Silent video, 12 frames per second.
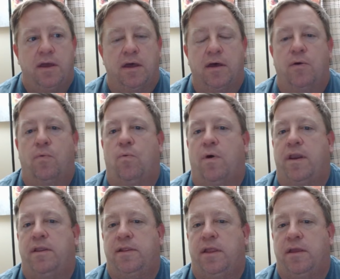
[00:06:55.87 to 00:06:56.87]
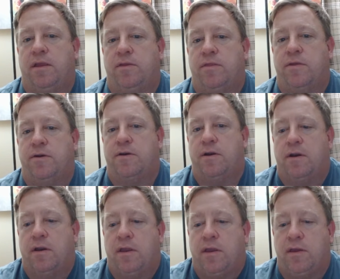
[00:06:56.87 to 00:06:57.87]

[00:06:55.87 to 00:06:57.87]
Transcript: What is their